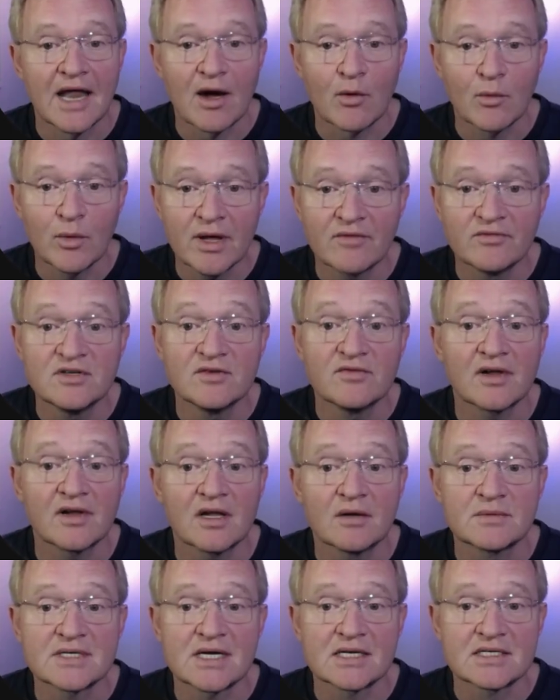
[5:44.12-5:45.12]
we have
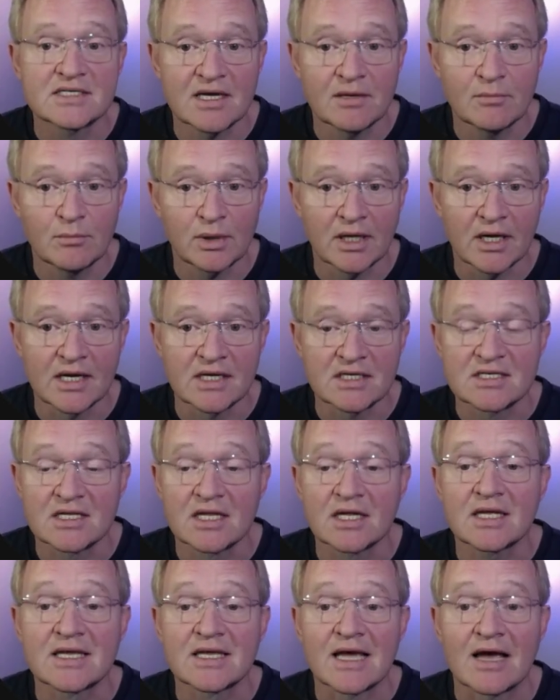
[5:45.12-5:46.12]
developed our templates
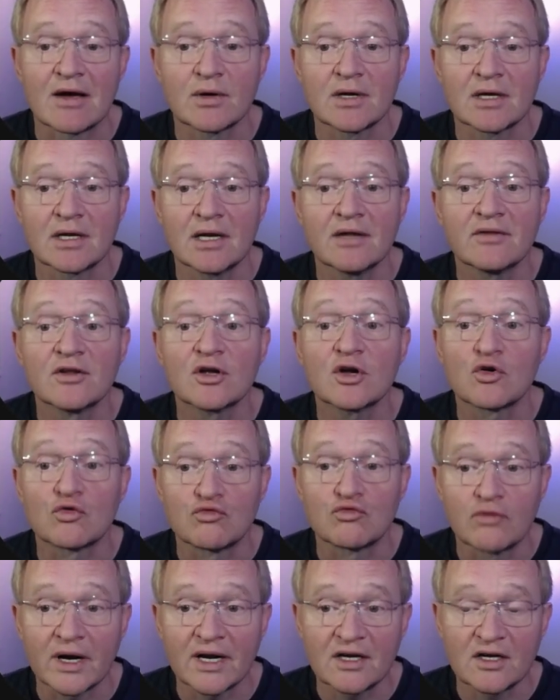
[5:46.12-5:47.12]
that calculate the
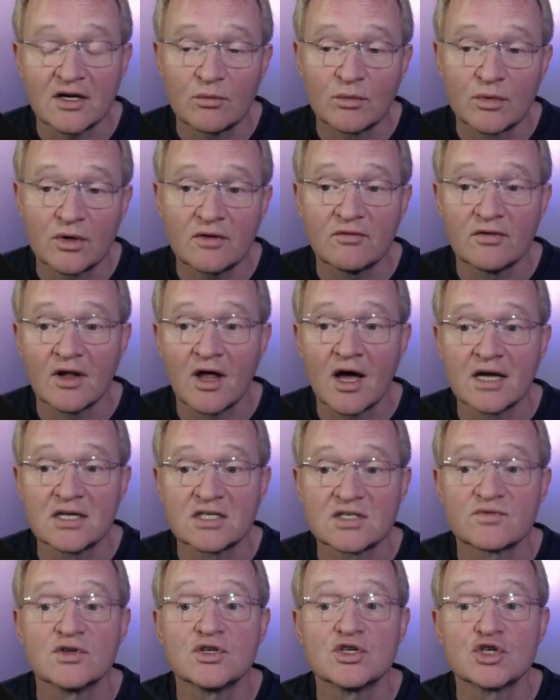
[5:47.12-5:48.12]
correct number of
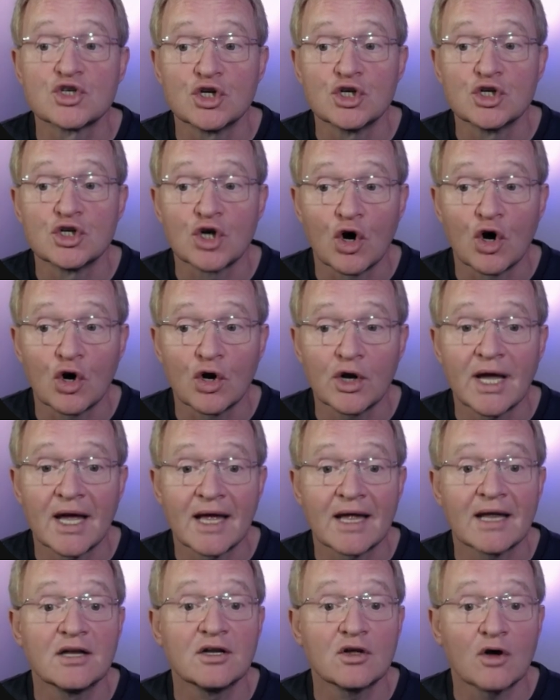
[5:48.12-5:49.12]
lights for turned on
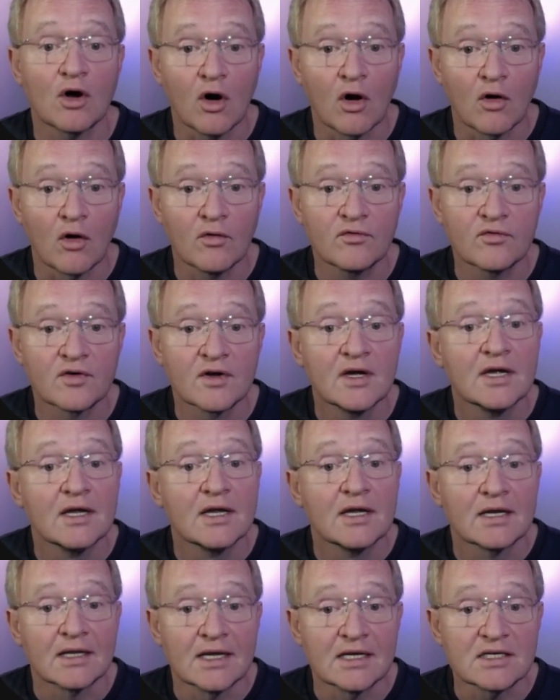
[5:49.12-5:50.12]
and off.
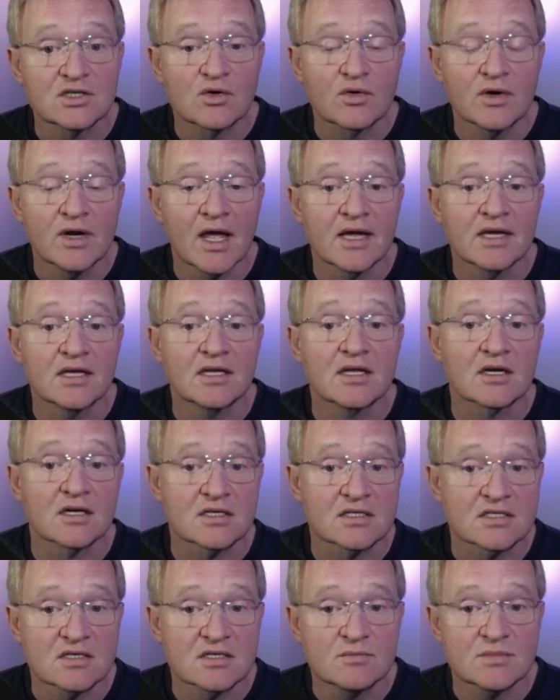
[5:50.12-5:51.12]
Let's create
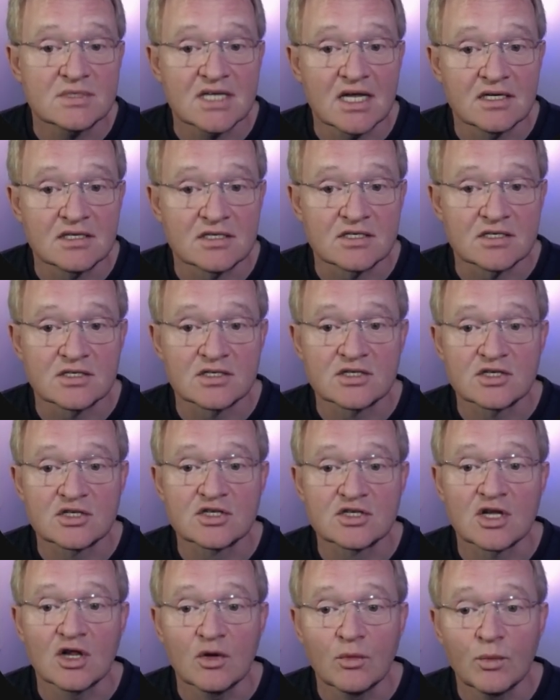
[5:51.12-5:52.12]
custom sensors
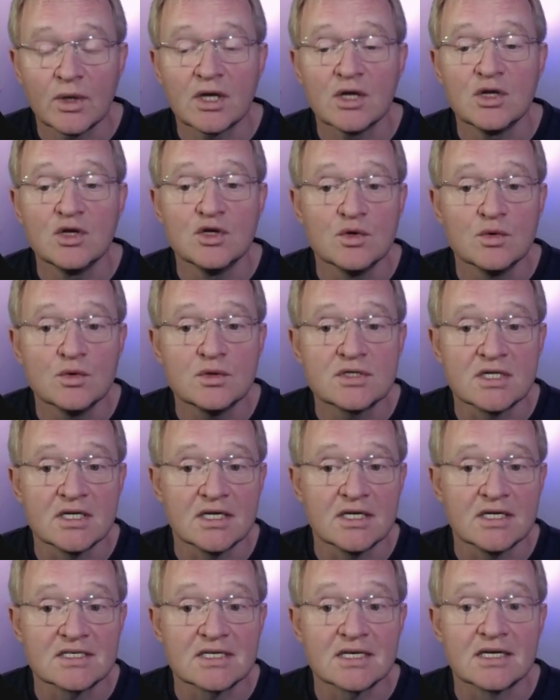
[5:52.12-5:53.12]
so that we can use
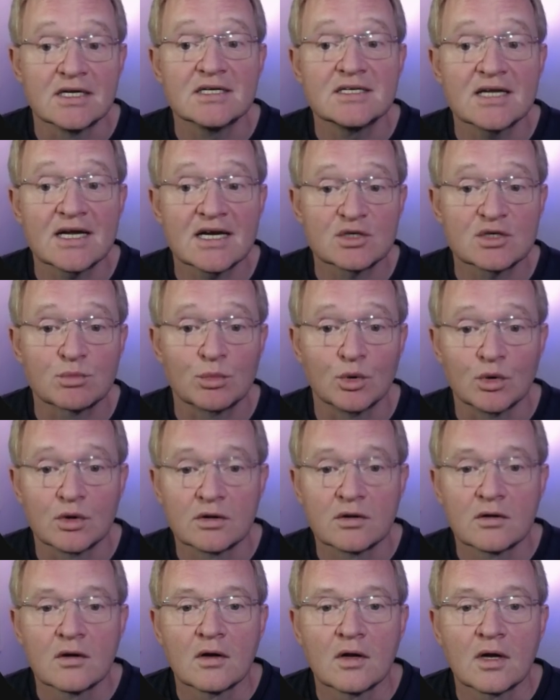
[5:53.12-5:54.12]
these in a dashboard.
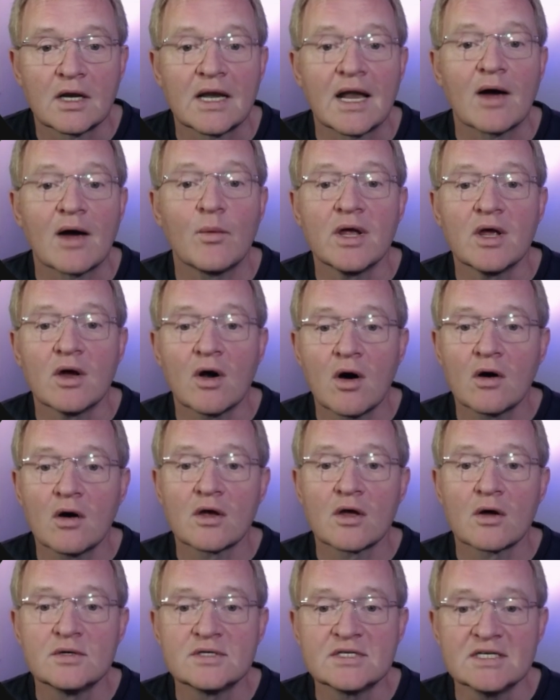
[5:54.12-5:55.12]
Now we are
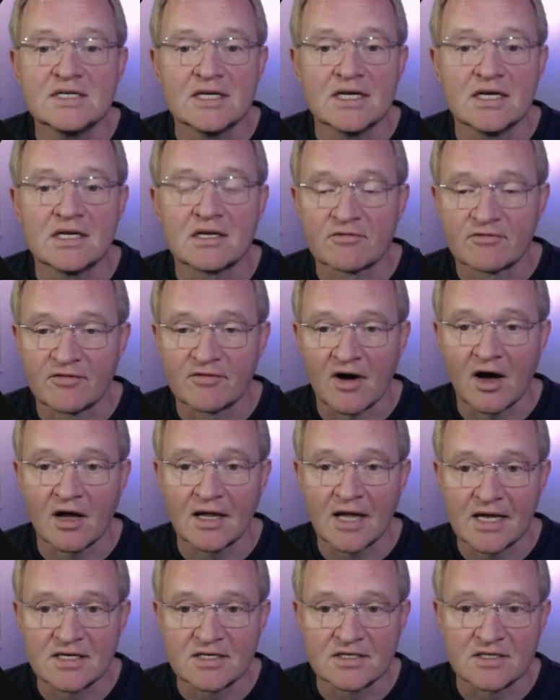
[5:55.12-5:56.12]
going to need a file
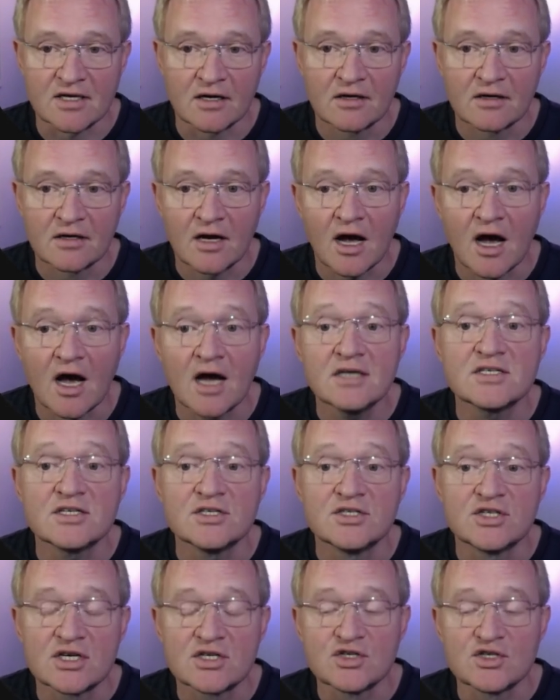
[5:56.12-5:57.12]
editor. I'd
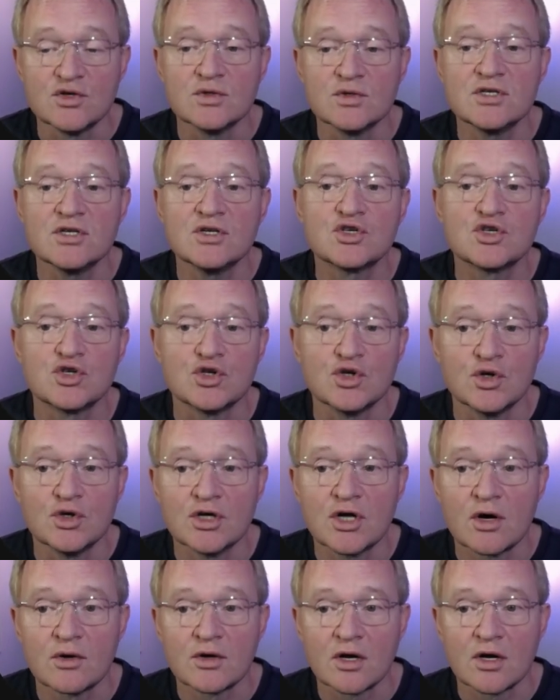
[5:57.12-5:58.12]
suggest using
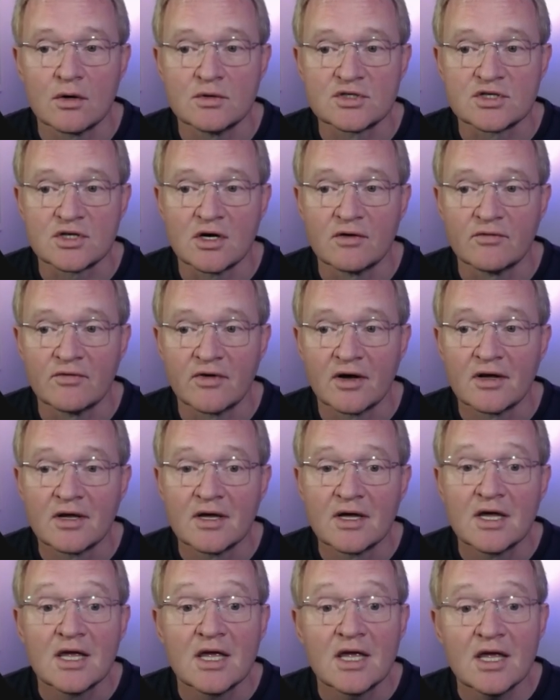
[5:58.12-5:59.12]
Studio Code Server.
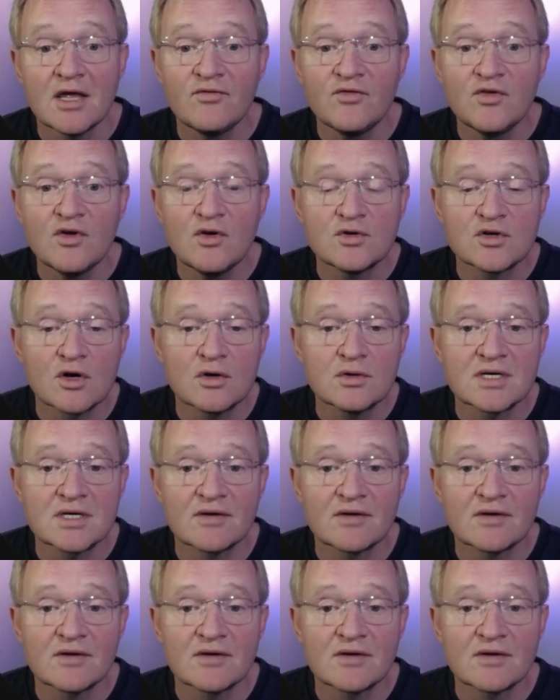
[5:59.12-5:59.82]
If you don't have